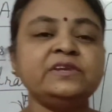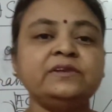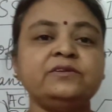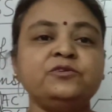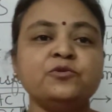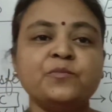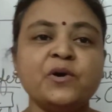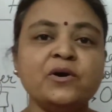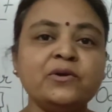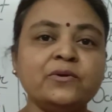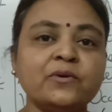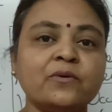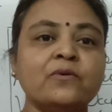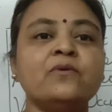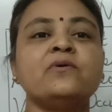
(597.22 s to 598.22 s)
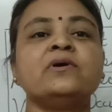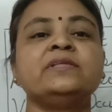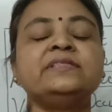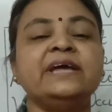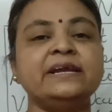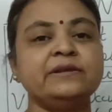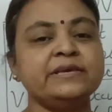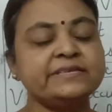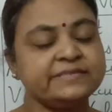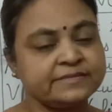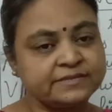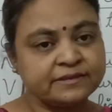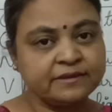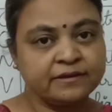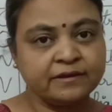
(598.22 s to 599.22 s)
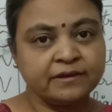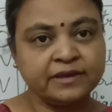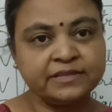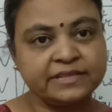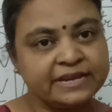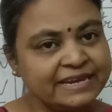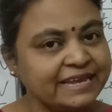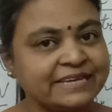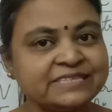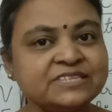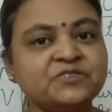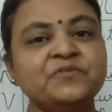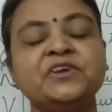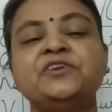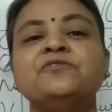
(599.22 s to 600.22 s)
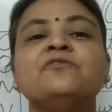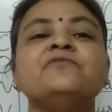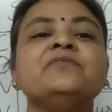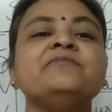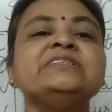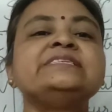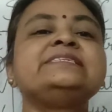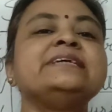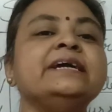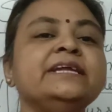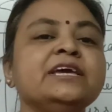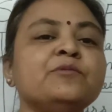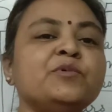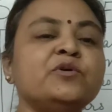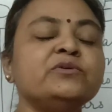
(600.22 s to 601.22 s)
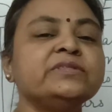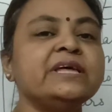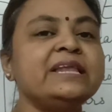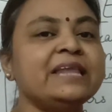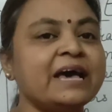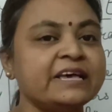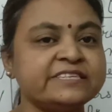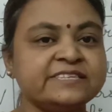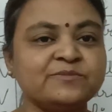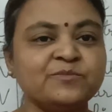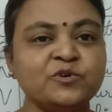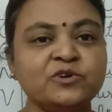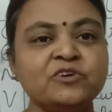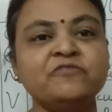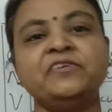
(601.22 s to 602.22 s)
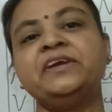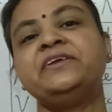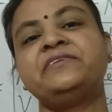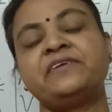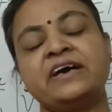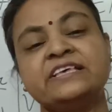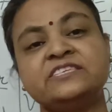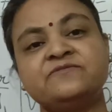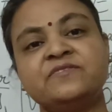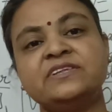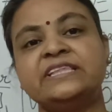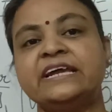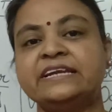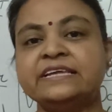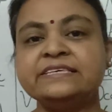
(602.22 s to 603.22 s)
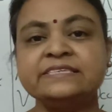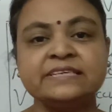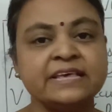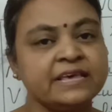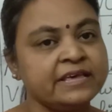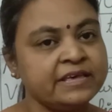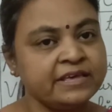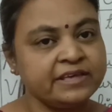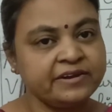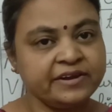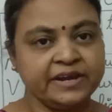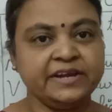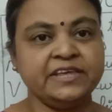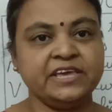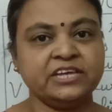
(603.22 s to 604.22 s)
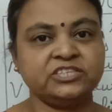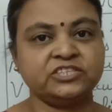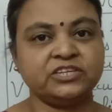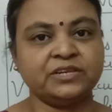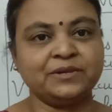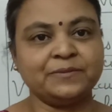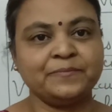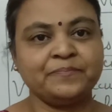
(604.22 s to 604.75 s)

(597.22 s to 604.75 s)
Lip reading: Tomorrow, That is, in the next video, we will study about the last mode of heat transfer, that is radiation.